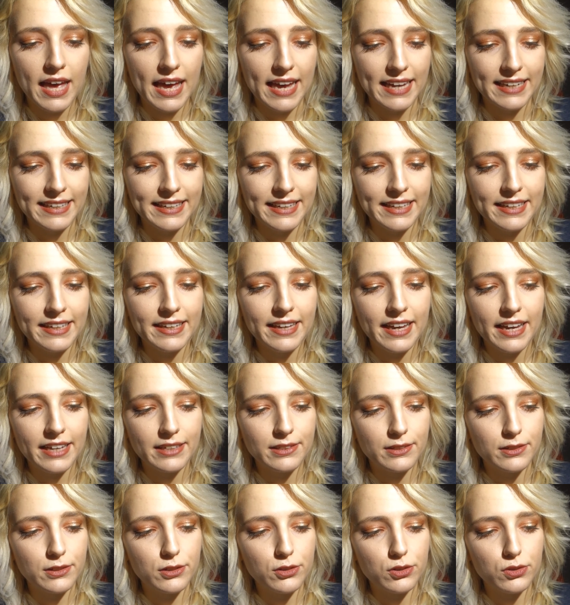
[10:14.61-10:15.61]
and he had
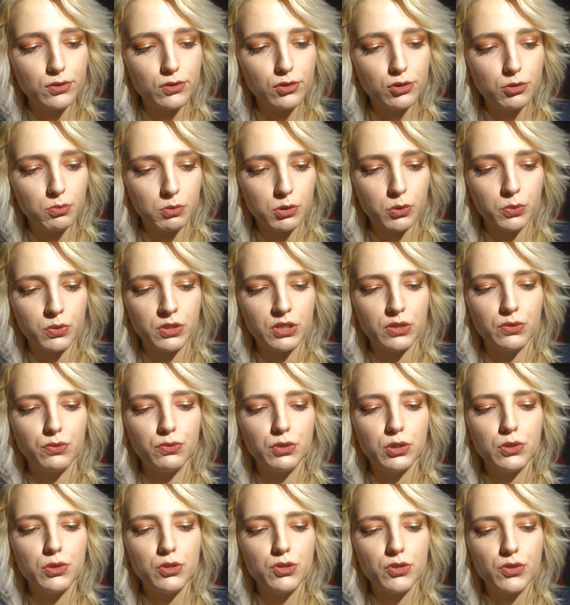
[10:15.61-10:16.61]
to choose between the
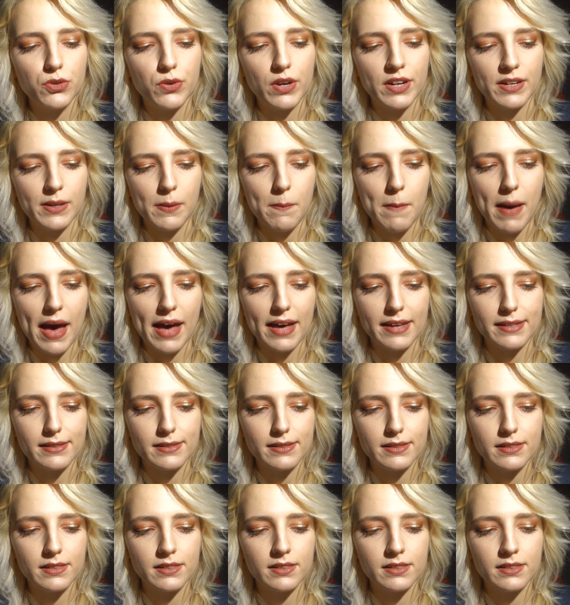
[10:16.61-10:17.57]
future and the past.